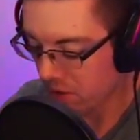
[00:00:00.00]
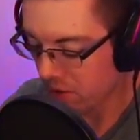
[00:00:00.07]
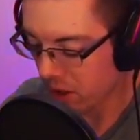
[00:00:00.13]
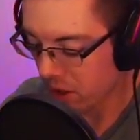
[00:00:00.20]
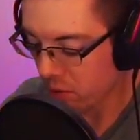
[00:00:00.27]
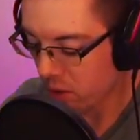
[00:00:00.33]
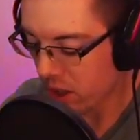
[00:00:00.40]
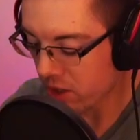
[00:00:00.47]

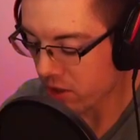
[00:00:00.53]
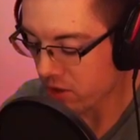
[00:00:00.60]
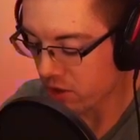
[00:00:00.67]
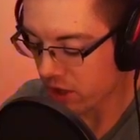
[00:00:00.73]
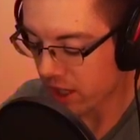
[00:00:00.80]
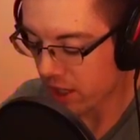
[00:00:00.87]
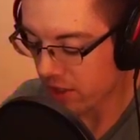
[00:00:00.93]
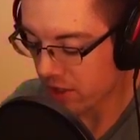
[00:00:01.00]
funny to watch those
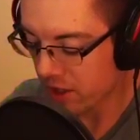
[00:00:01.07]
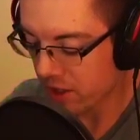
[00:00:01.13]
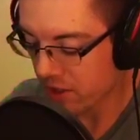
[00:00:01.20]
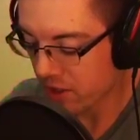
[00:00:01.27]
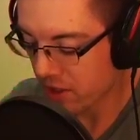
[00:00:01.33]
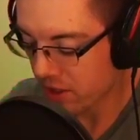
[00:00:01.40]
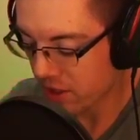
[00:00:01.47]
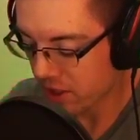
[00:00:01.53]

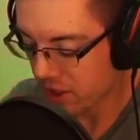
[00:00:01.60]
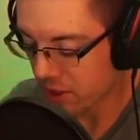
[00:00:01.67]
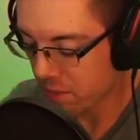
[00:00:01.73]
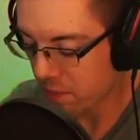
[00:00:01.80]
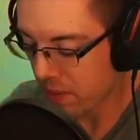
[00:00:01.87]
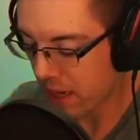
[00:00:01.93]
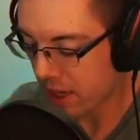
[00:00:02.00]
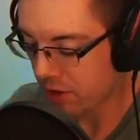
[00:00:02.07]
skeletons
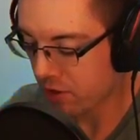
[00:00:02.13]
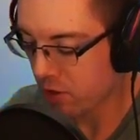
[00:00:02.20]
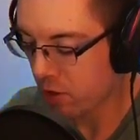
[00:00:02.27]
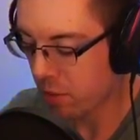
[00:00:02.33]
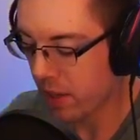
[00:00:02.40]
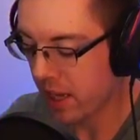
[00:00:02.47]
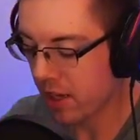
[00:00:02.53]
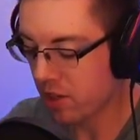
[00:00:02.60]
smash through
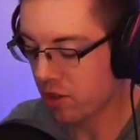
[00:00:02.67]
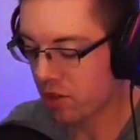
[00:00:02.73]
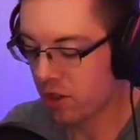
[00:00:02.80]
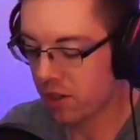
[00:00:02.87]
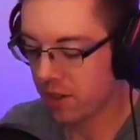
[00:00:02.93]
the base.